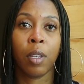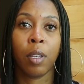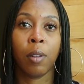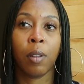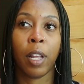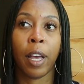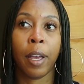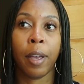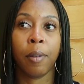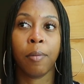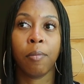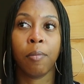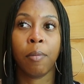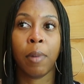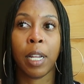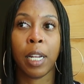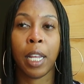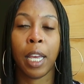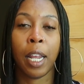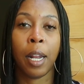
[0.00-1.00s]
Like,
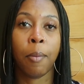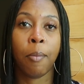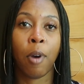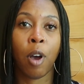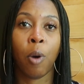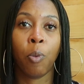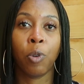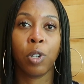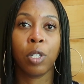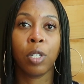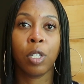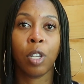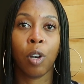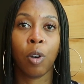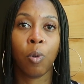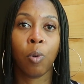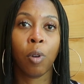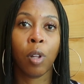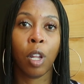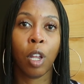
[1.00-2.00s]
my dad and mom were
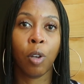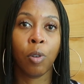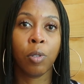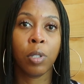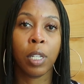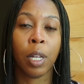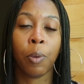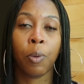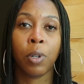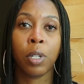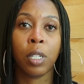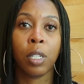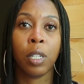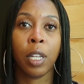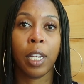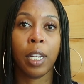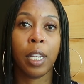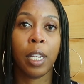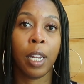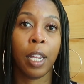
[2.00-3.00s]
so close.
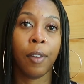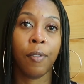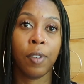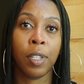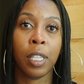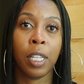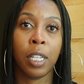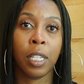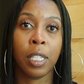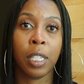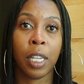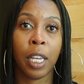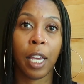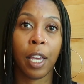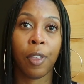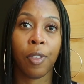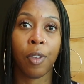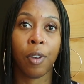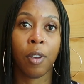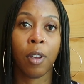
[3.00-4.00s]
They did everything
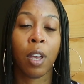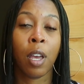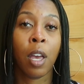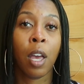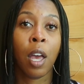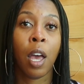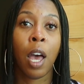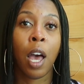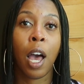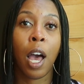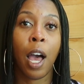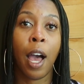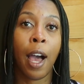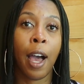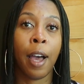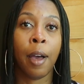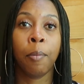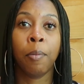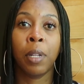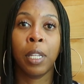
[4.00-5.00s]
together.
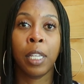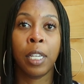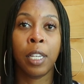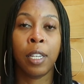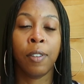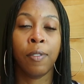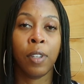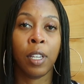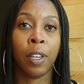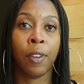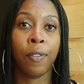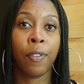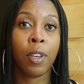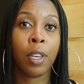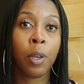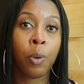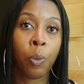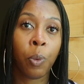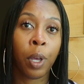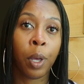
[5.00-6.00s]
I believe if
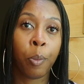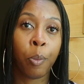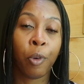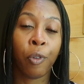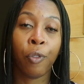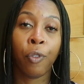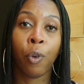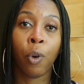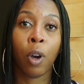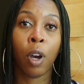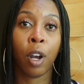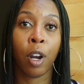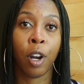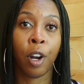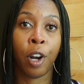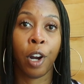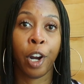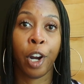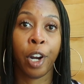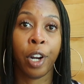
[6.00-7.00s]
he went before
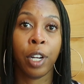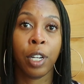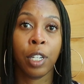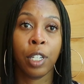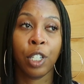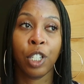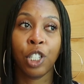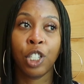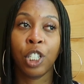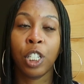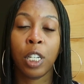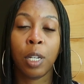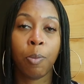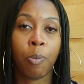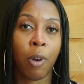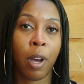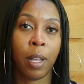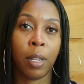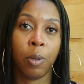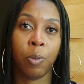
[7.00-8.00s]
her, she
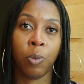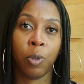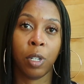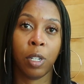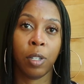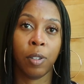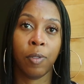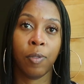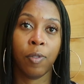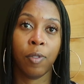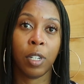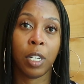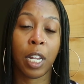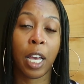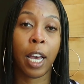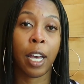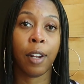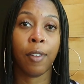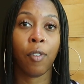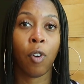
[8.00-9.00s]
probably would have
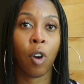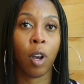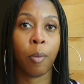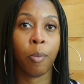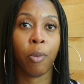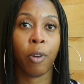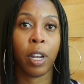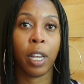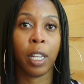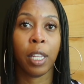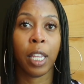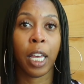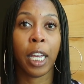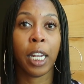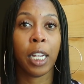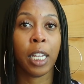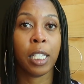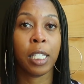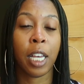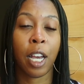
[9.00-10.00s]
died of heartbreak. Like,
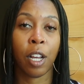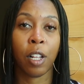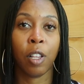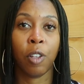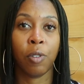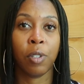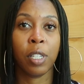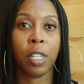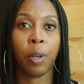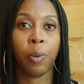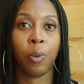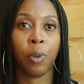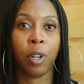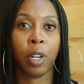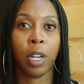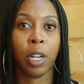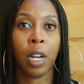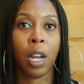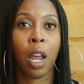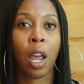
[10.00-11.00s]
that's how close they were.